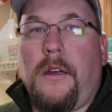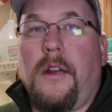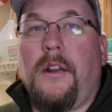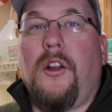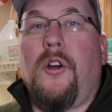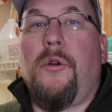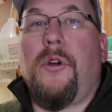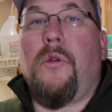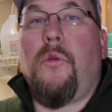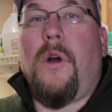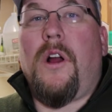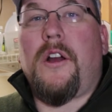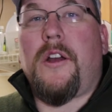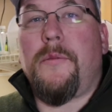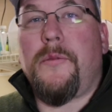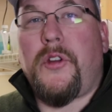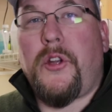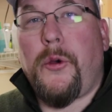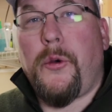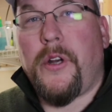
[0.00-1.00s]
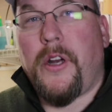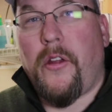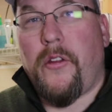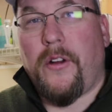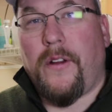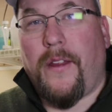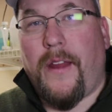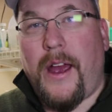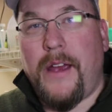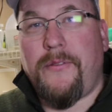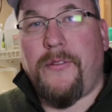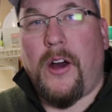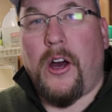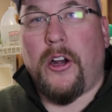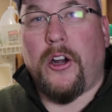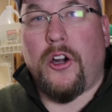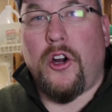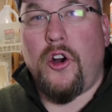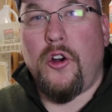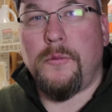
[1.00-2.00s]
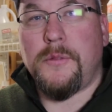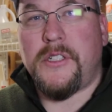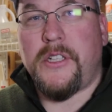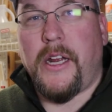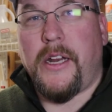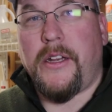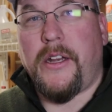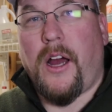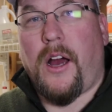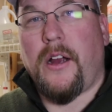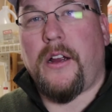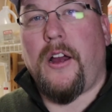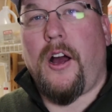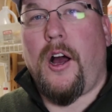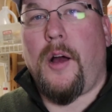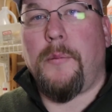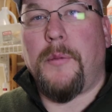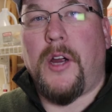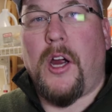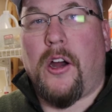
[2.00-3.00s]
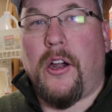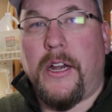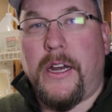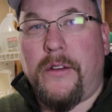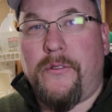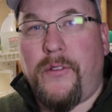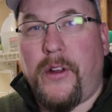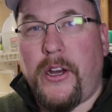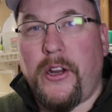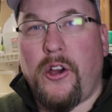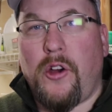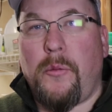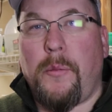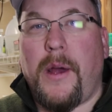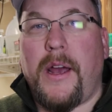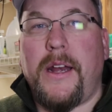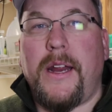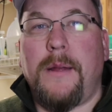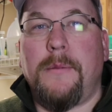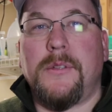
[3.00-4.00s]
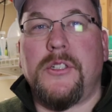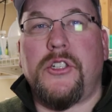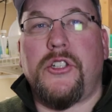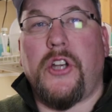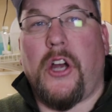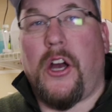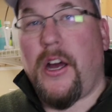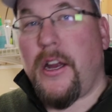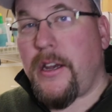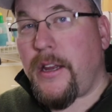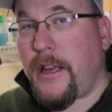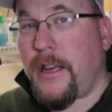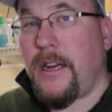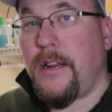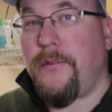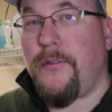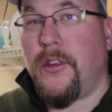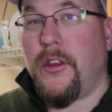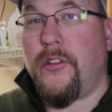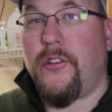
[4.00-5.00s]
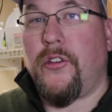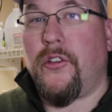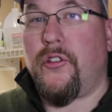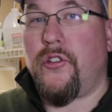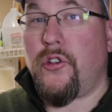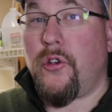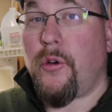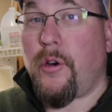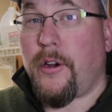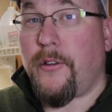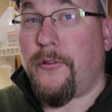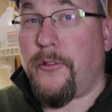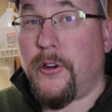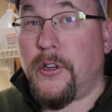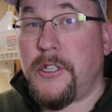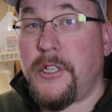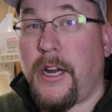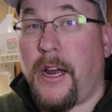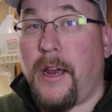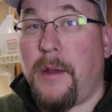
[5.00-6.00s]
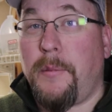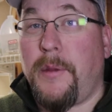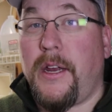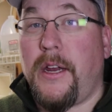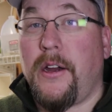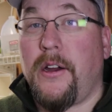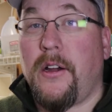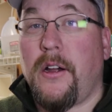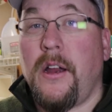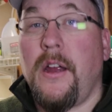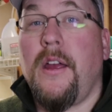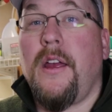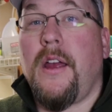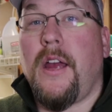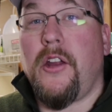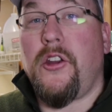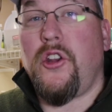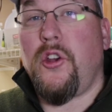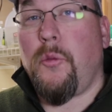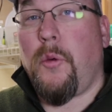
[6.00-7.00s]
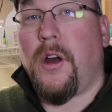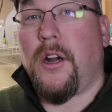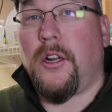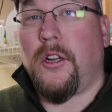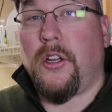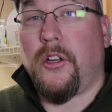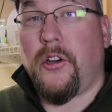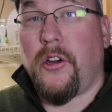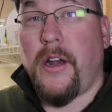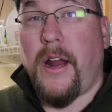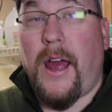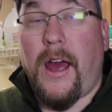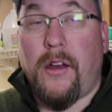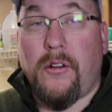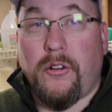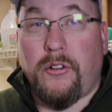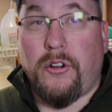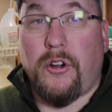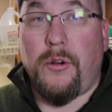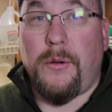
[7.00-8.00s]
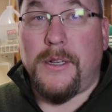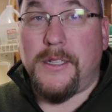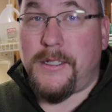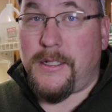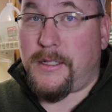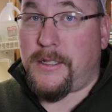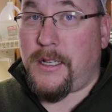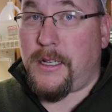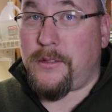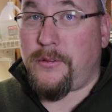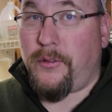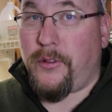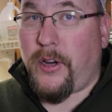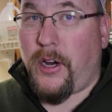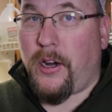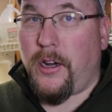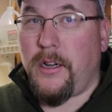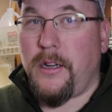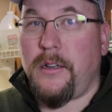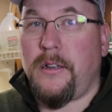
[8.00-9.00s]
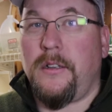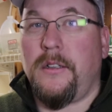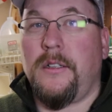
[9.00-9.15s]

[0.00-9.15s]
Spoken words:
Hello and welcome to another lifeonourhomestead.com gardening video. My name is John, and if this is your first time here and you want to learn how to grow a successful garden,